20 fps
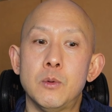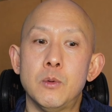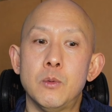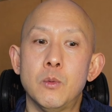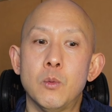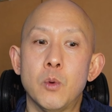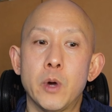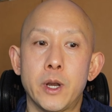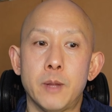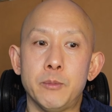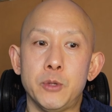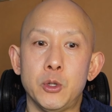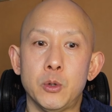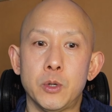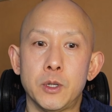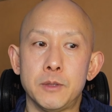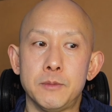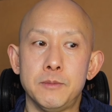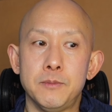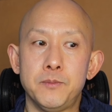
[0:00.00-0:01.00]
what I'm
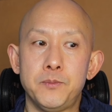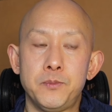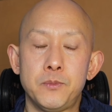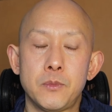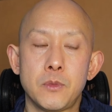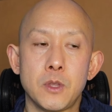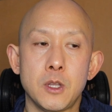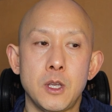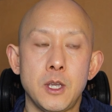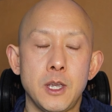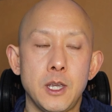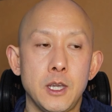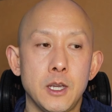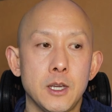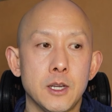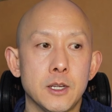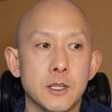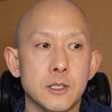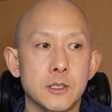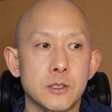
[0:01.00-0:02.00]
doing.
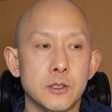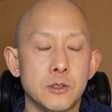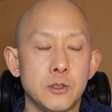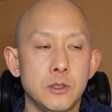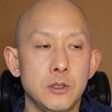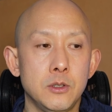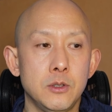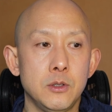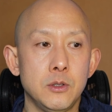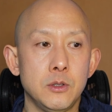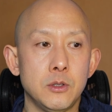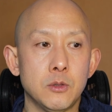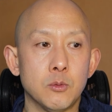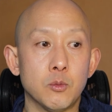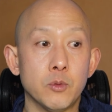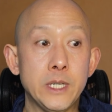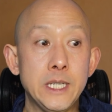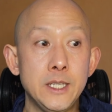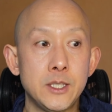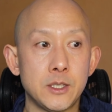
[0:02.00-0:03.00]
And the
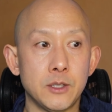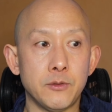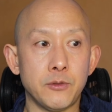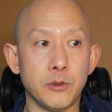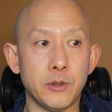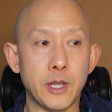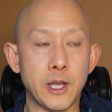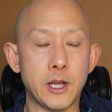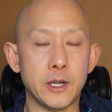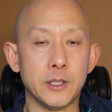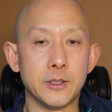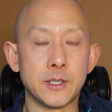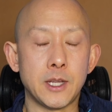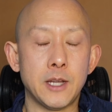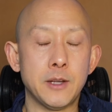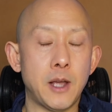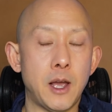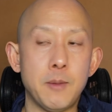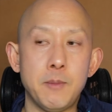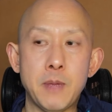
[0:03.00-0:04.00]
reason for that is
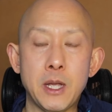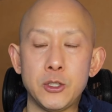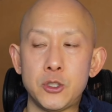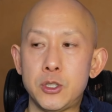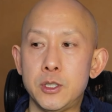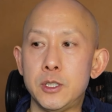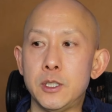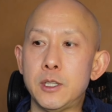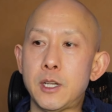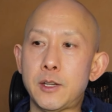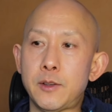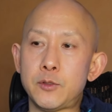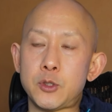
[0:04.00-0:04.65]
I mentioned it.